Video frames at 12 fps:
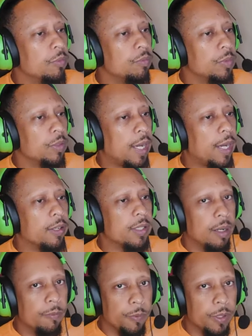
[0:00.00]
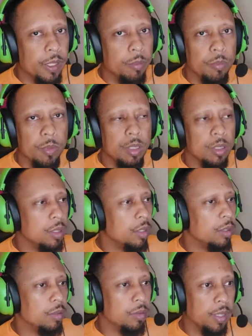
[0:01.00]
Higher time frame,
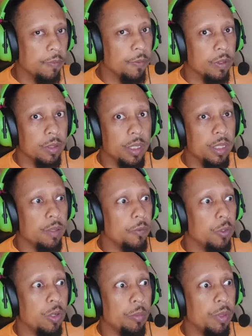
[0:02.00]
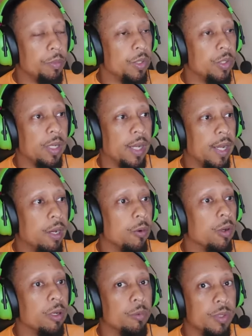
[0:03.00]
definitely if you jump up into the
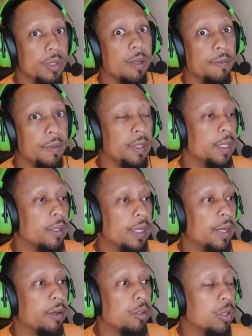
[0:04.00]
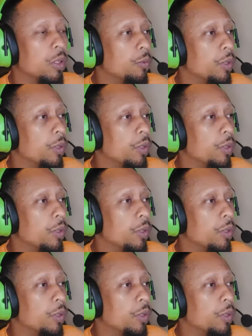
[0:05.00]
hour, it was definitely a downtrend.